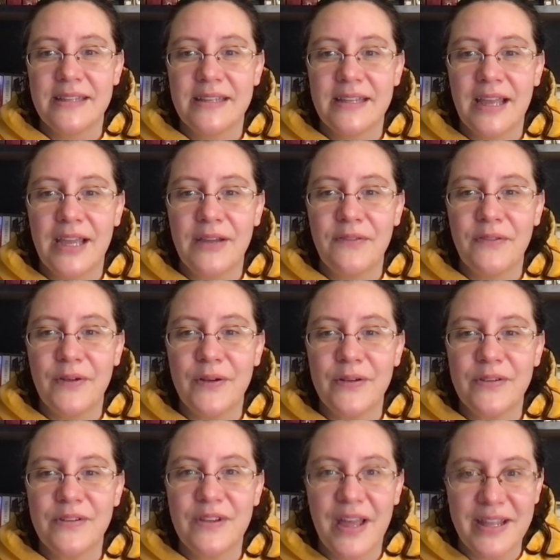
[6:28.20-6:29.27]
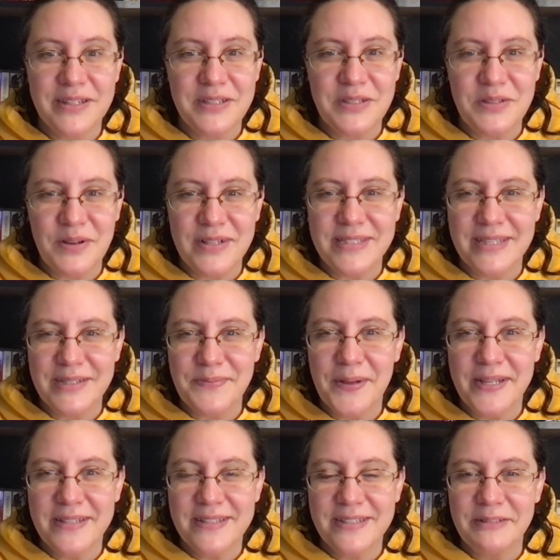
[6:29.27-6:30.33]
I have learned not to stress as
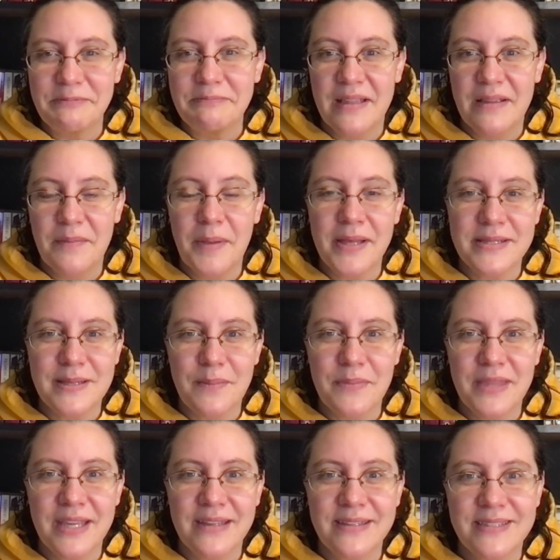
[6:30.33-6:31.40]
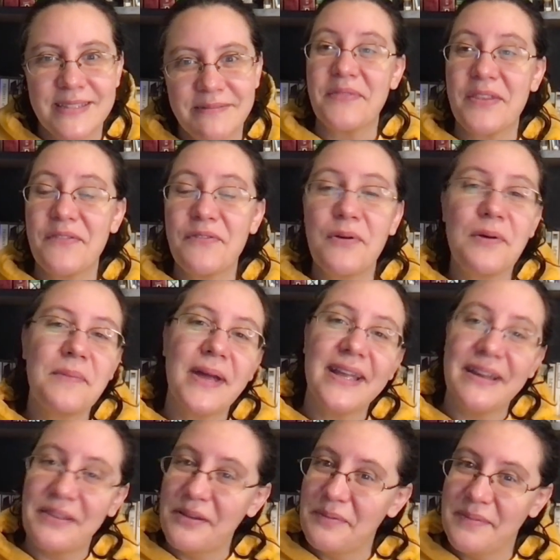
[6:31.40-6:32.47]
much about some things. For my
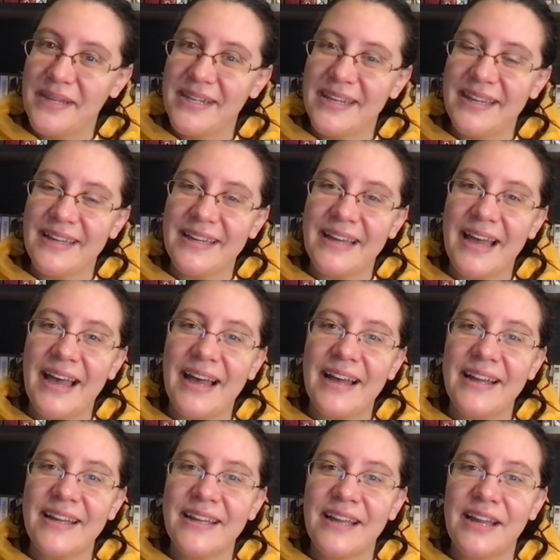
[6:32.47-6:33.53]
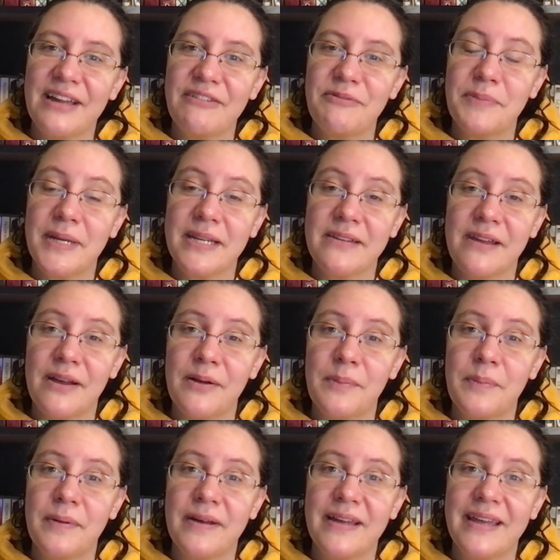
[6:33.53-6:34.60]
other media, I have picked
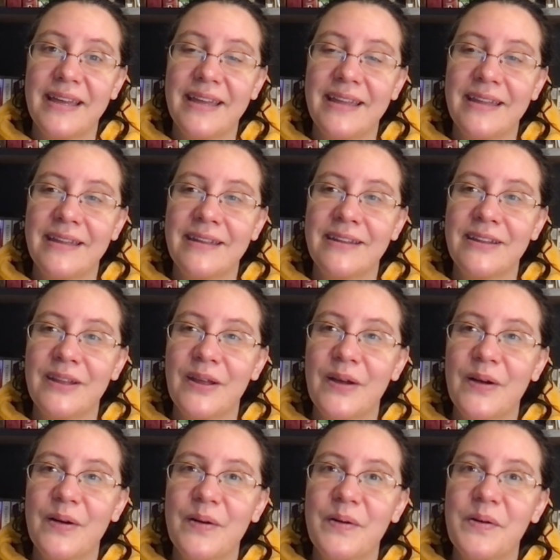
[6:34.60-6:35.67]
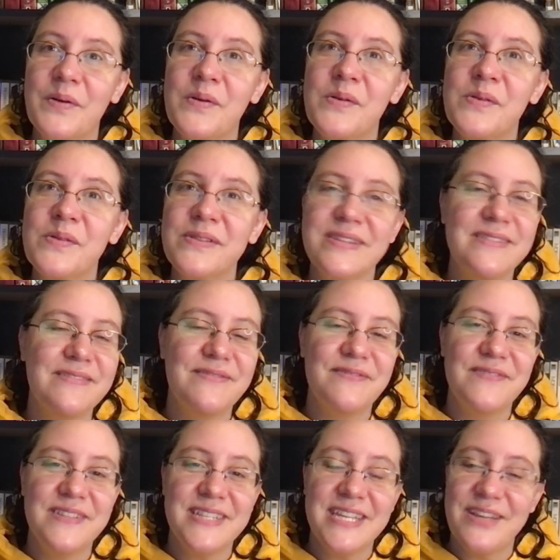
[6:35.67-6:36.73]
up an old
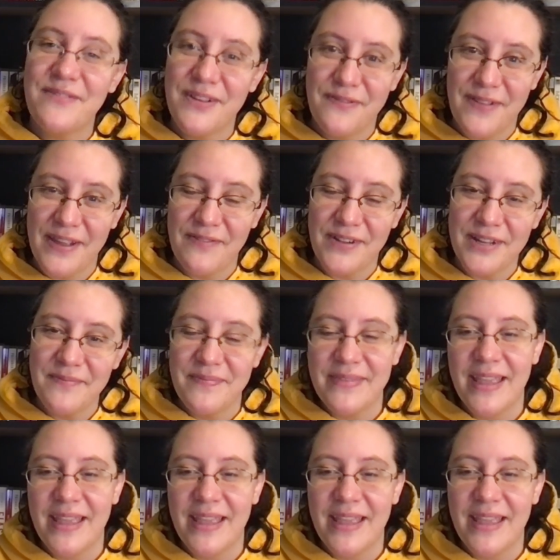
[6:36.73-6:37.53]
TV favorite.